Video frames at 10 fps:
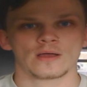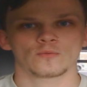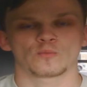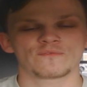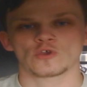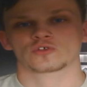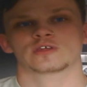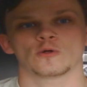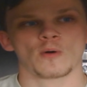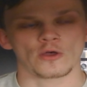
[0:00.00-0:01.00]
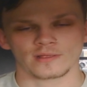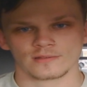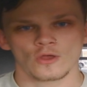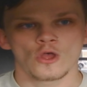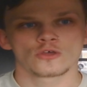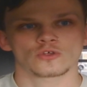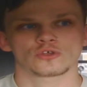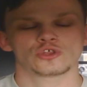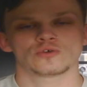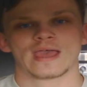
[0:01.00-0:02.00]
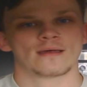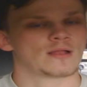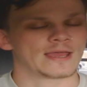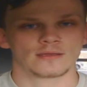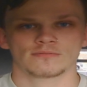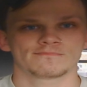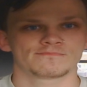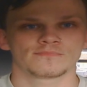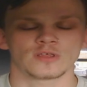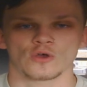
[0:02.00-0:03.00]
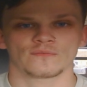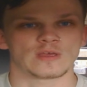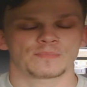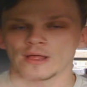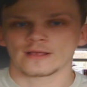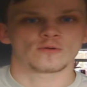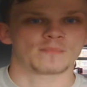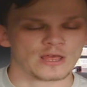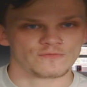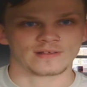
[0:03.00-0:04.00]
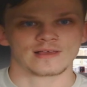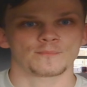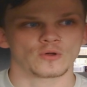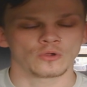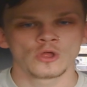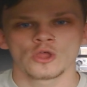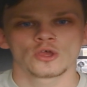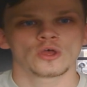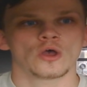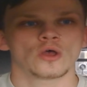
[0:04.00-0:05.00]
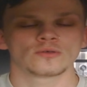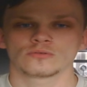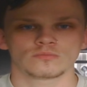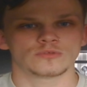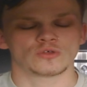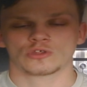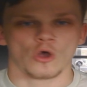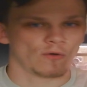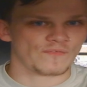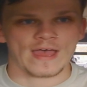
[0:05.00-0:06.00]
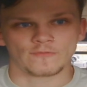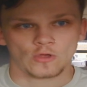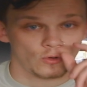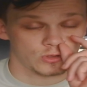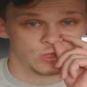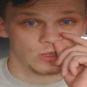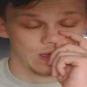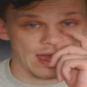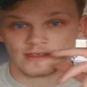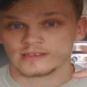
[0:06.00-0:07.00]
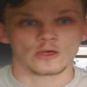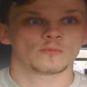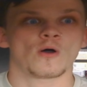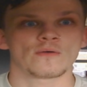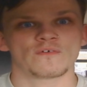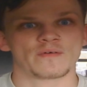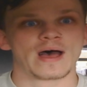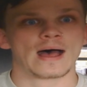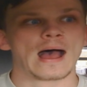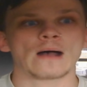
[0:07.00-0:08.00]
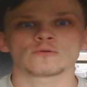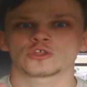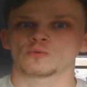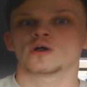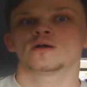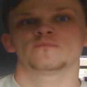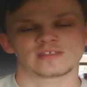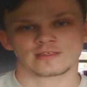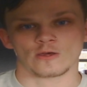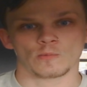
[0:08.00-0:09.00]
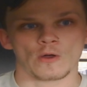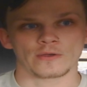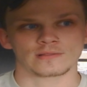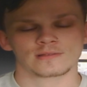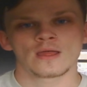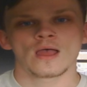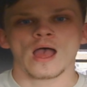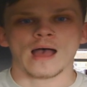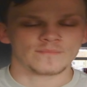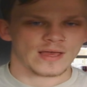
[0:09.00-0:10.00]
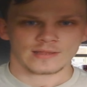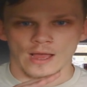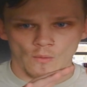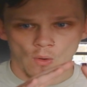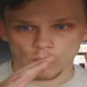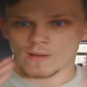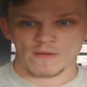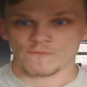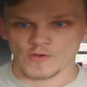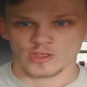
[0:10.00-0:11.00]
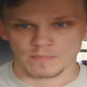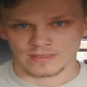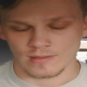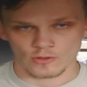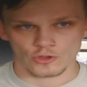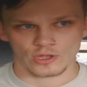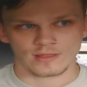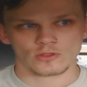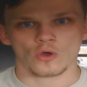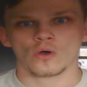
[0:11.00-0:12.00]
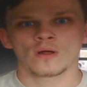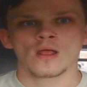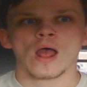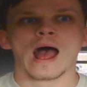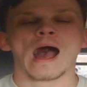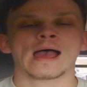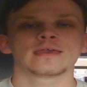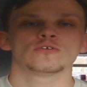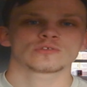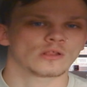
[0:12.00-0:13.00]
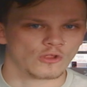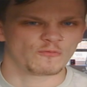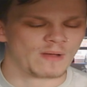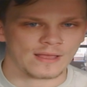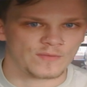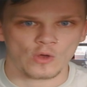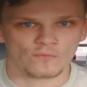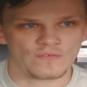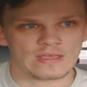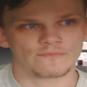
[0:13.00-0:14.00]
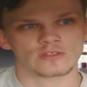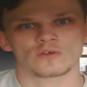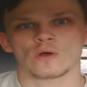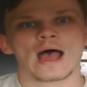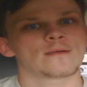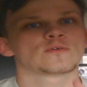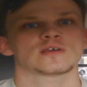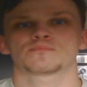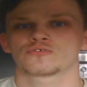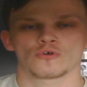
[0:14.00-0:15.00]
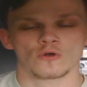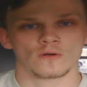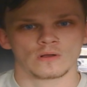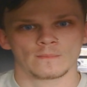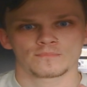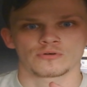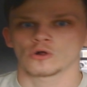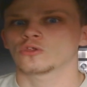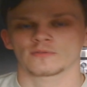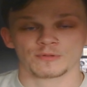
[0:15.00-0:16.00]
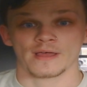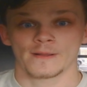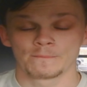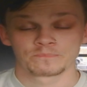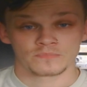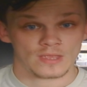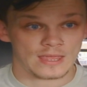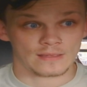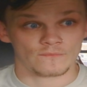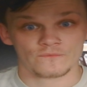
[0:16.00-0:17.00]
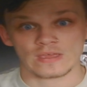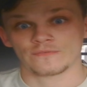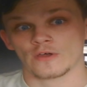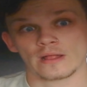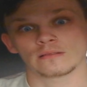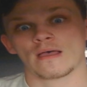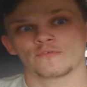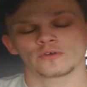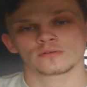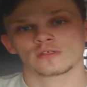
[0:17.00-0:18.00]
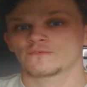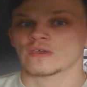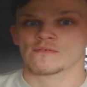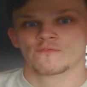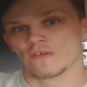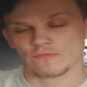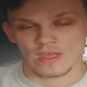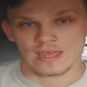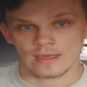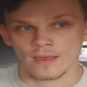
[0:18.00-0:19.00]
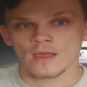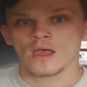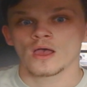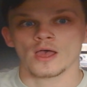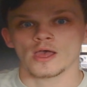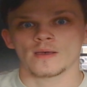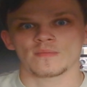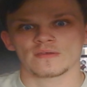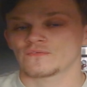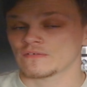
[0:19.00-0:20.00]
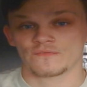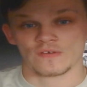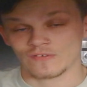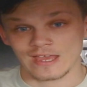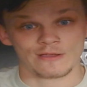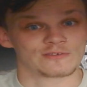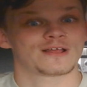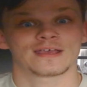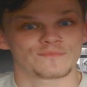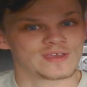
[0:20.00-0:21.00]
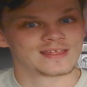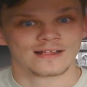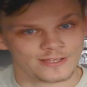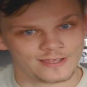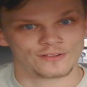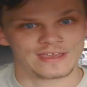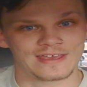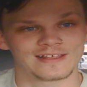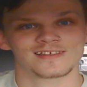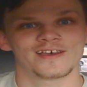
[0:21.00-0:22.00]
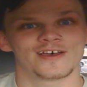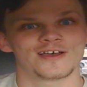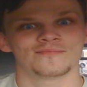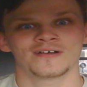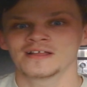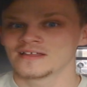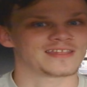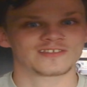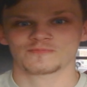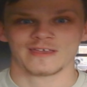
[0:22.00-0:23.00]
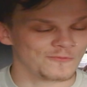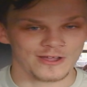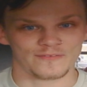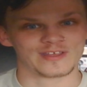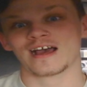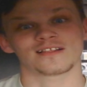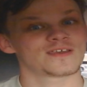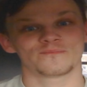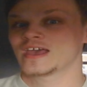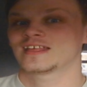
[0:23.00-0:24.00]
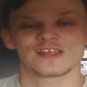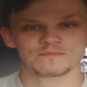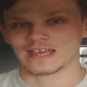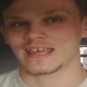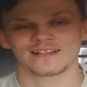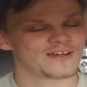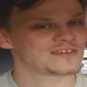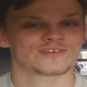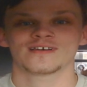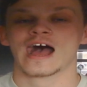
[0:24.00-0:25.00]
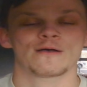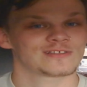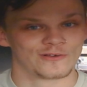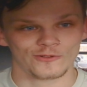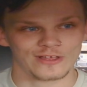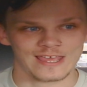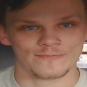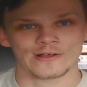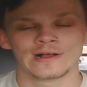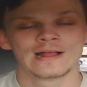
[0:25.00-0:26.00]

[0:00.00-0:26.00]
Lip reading: with your skill points, so do you get like, if you play a good match, for example, you score 5 goals, do you get a skill point for that? How do you earn these skill points? And that's what my first big discussion is. So I used to love back in the old FIFA, so I was a pro clubs player in FIFA 11 to FIFA 15. In FIFA 15 I was playing in the Italian leagues, didn't speak a word of Italian, they didn't speak English. I was a goalkeeper.